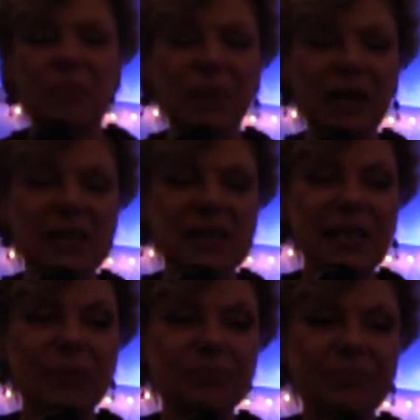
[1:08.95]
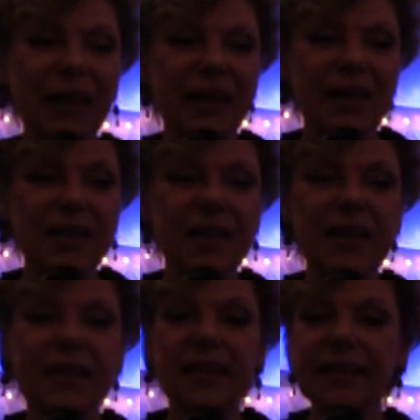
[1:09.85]
But
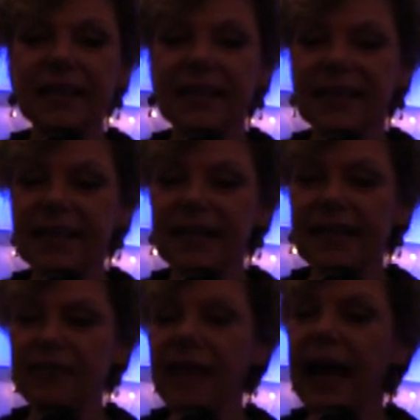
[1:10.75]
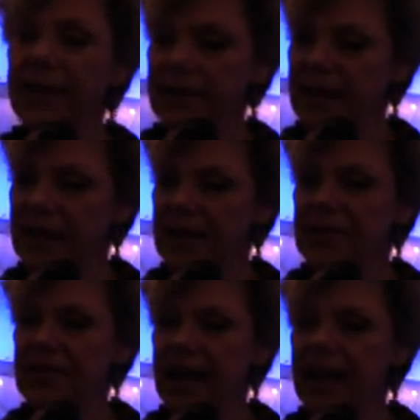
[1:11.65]
the fact that it
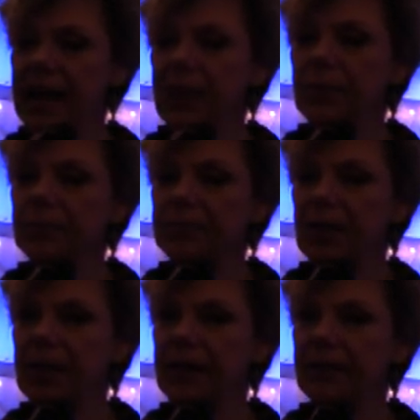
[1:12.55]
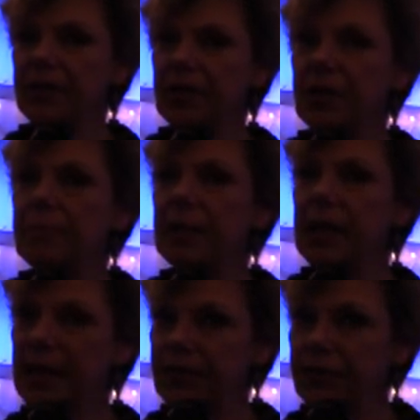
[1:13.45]
is now a very
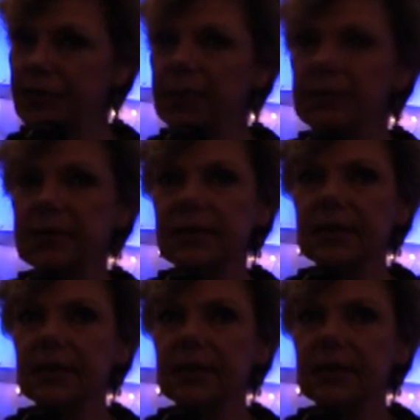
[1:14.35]
meaningful